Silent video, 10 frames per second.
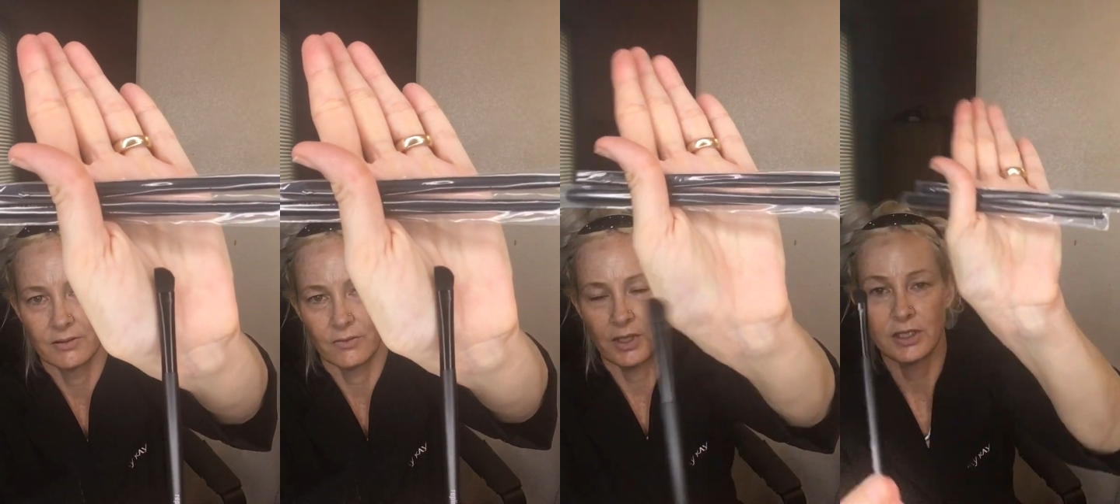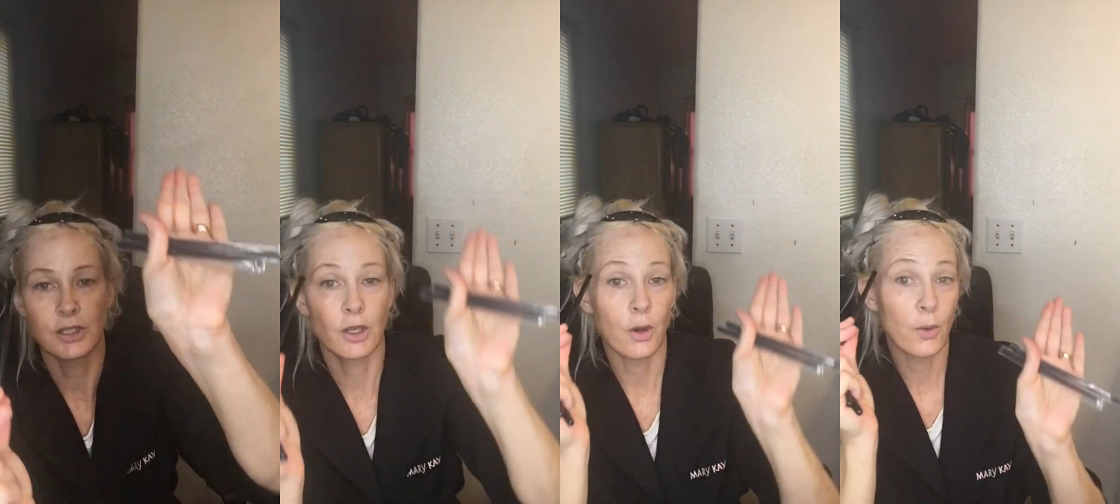right, to
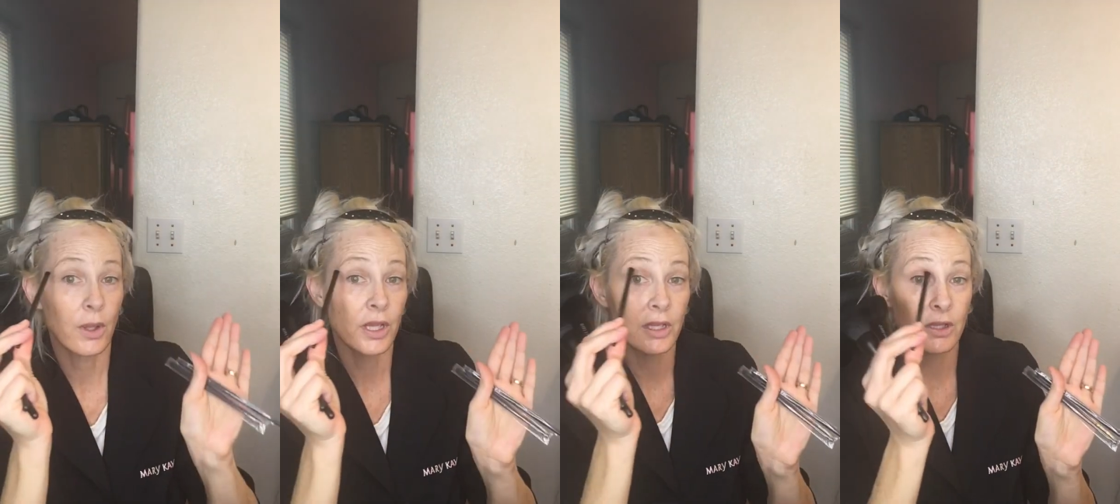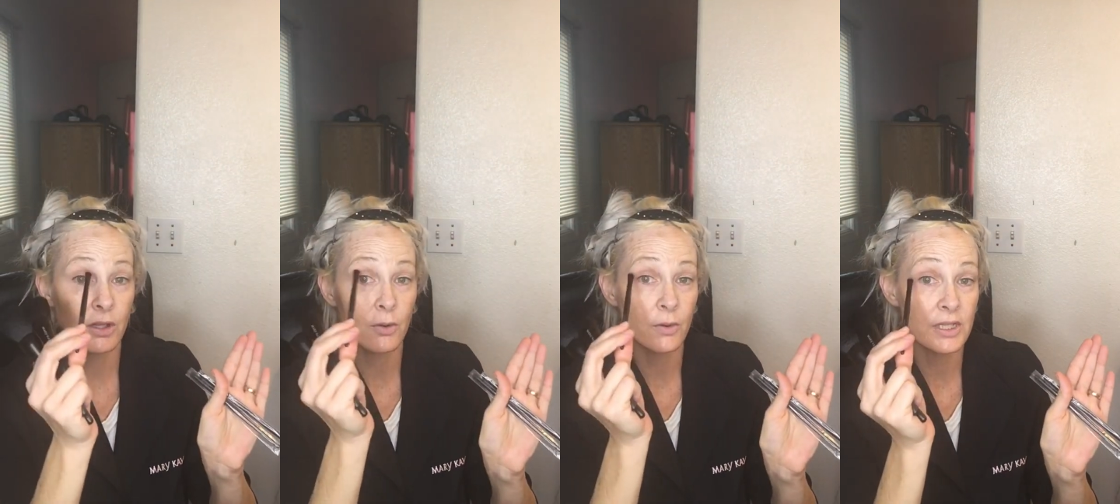go in the
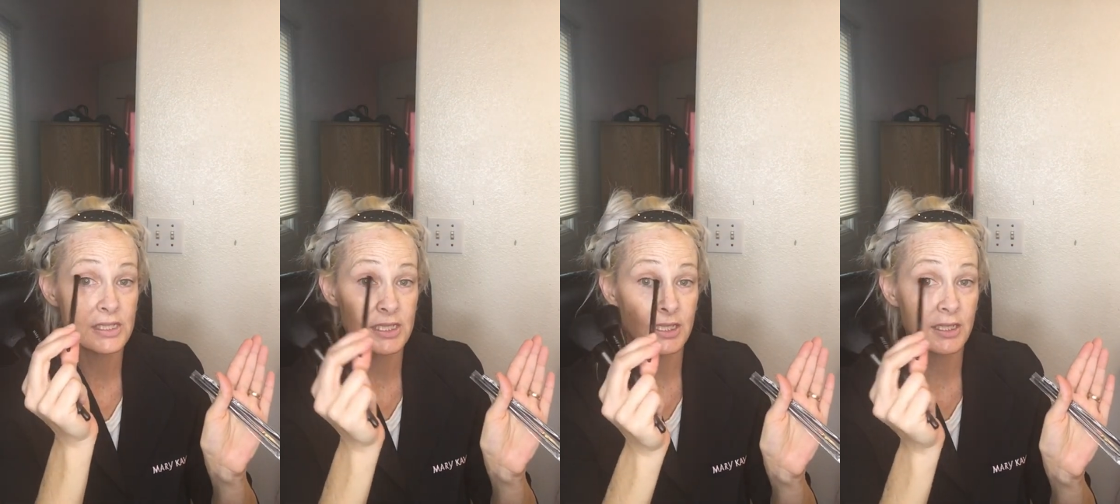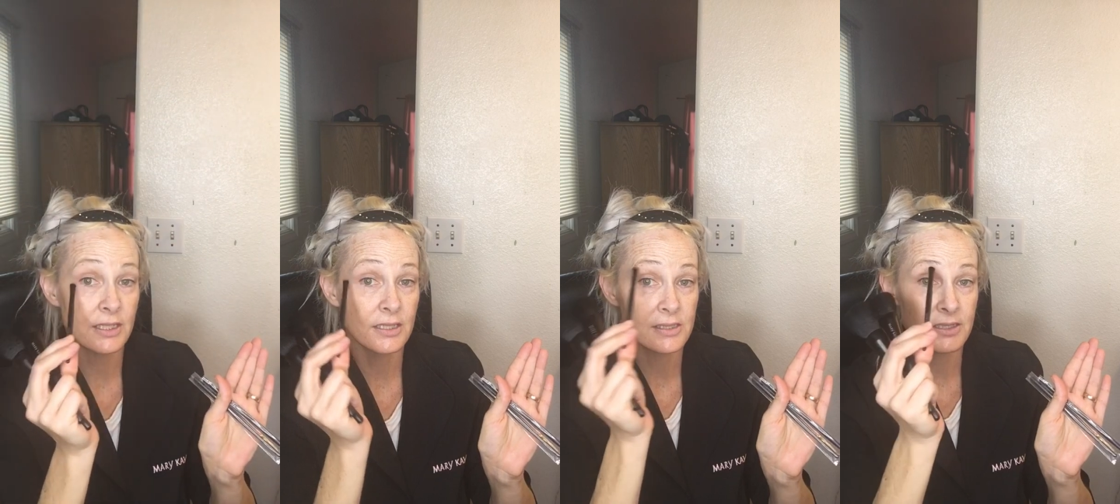
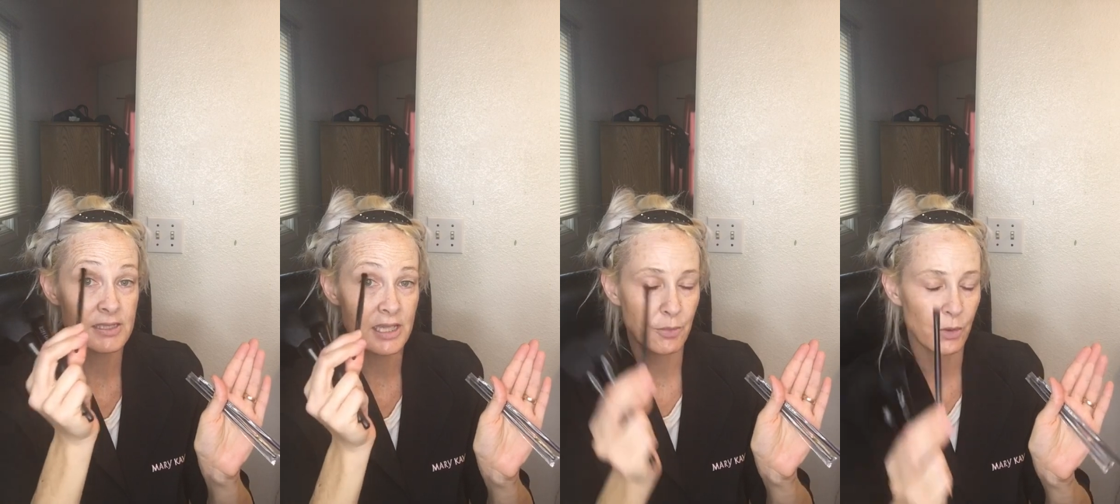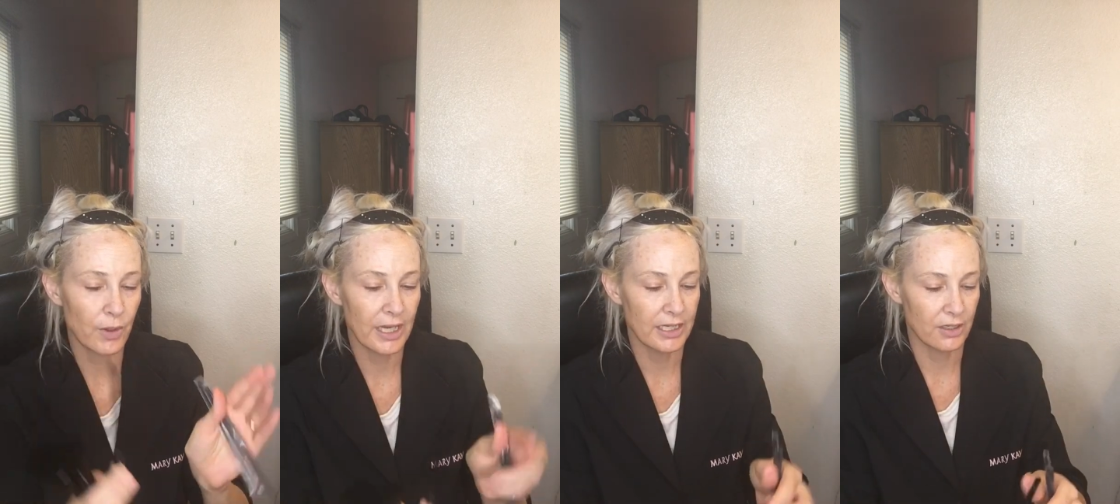creases and
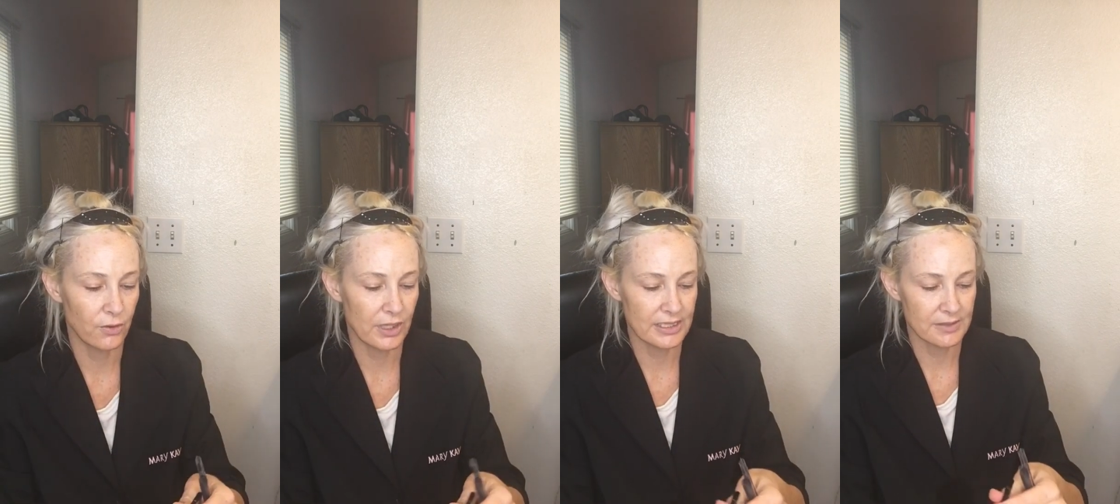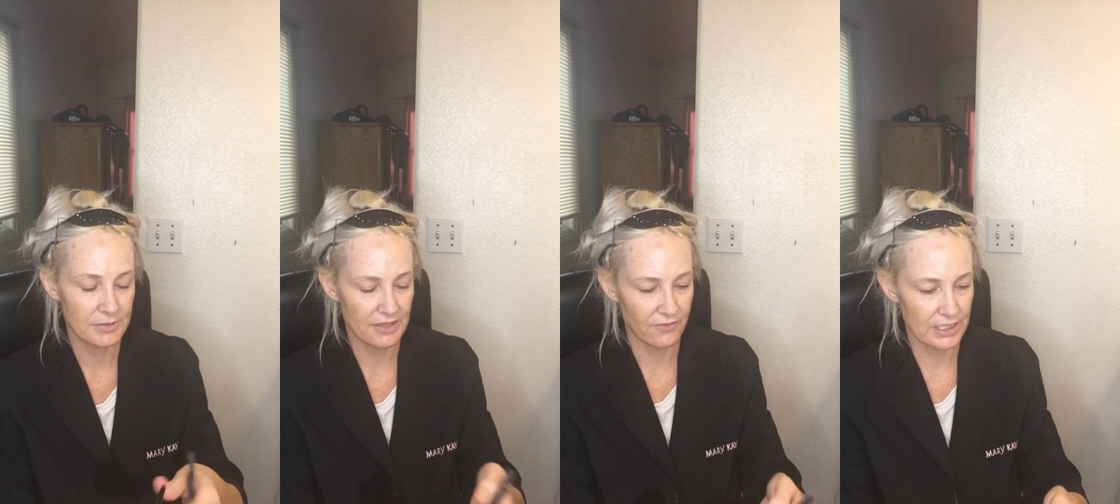separate and create some
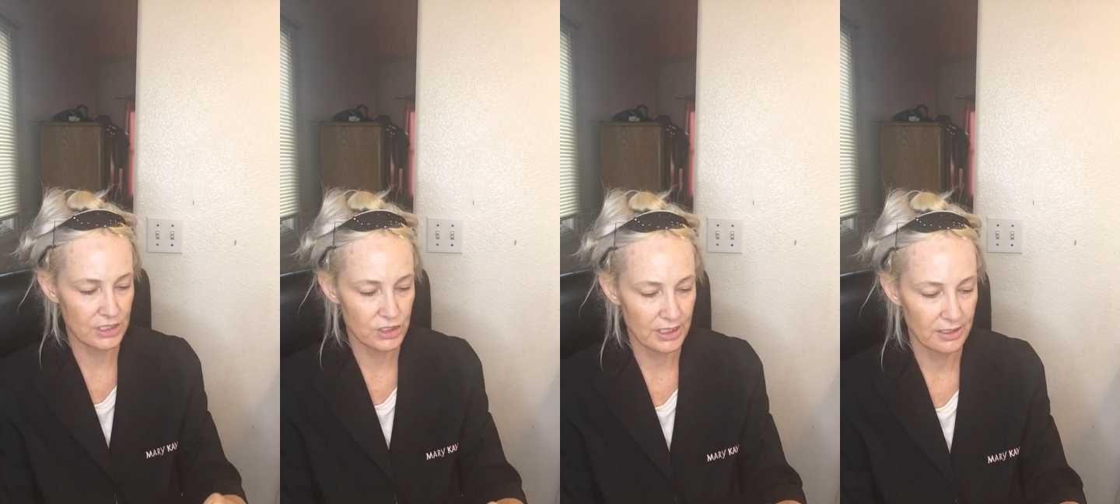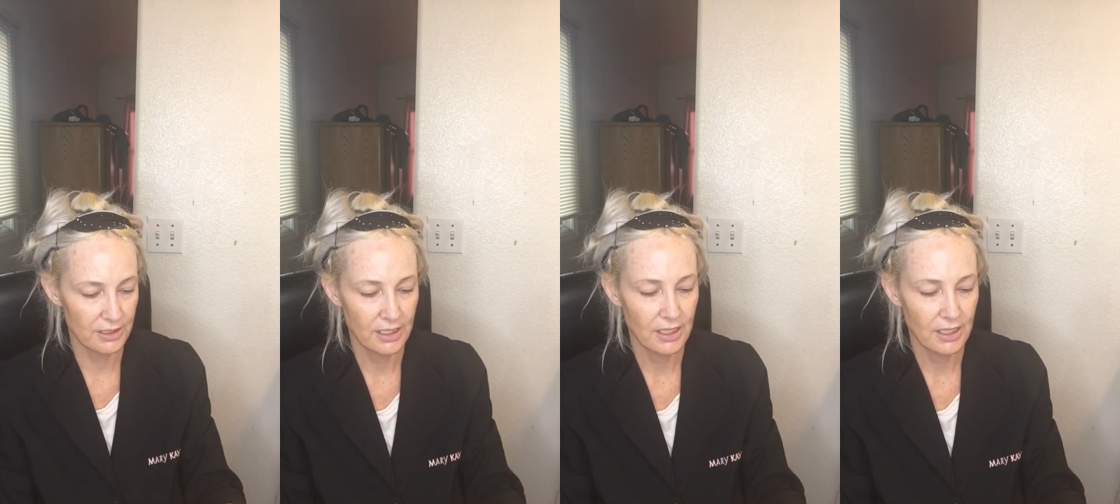definition.